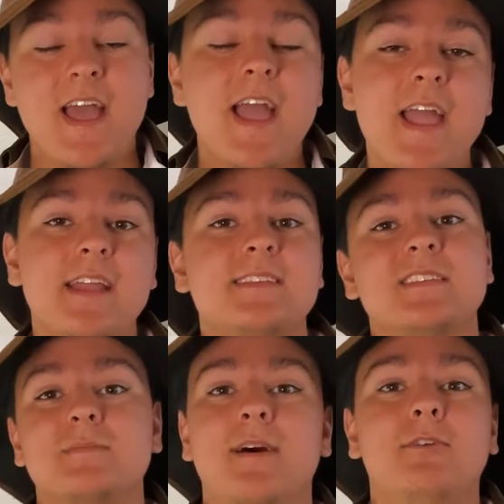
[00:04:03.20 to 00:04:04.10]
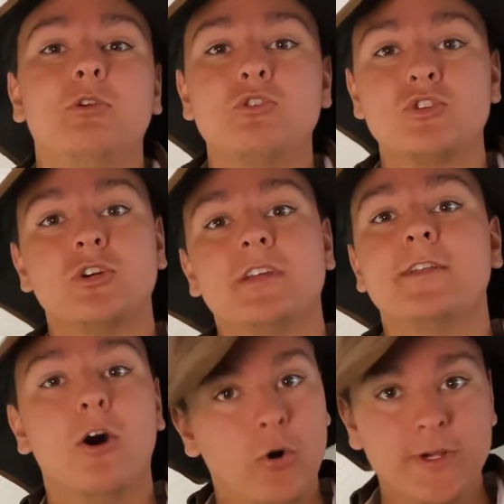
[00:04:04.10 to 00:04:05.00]
and it's a spell you shouldn't
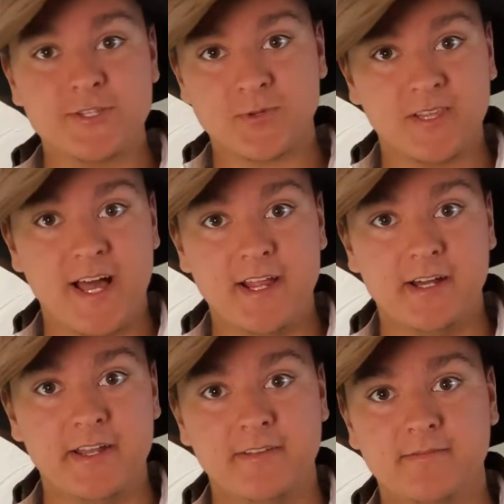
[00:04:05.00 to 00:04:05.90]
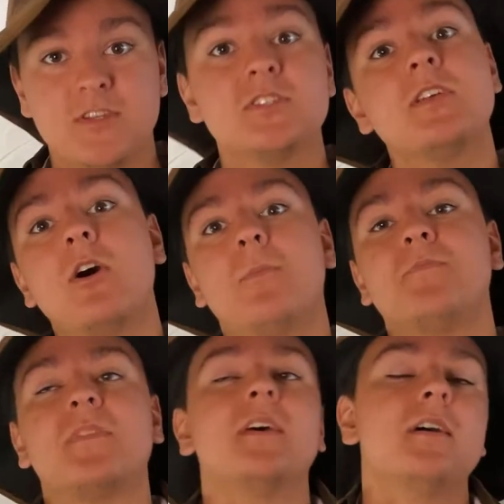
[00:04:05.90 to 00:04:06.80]
always rely on. So,
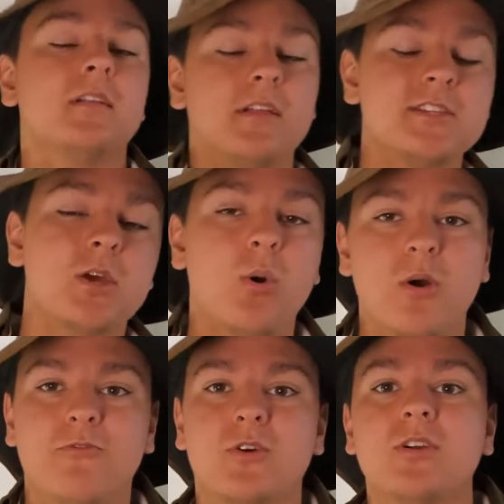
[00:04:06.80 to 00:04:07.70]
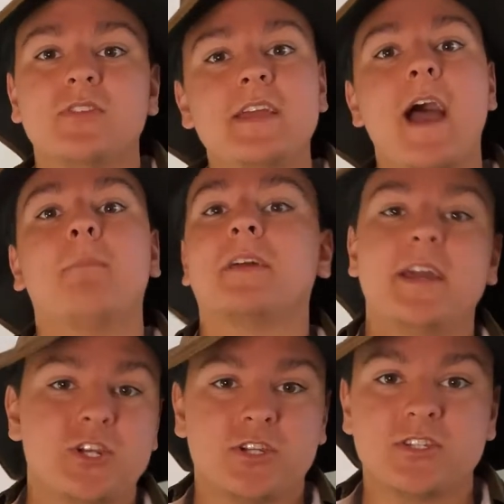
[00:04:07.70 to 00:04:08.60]
let's go over the
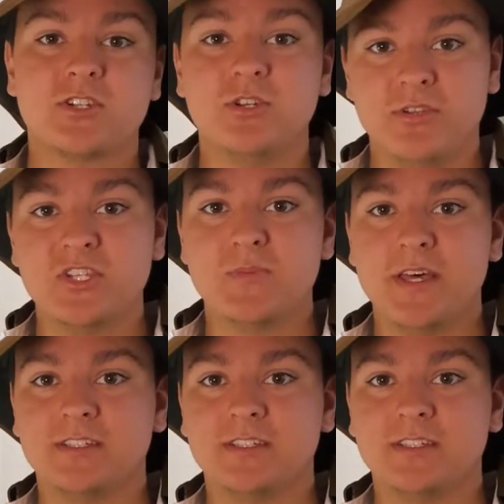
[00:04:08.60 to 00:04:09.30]
applications to this spell.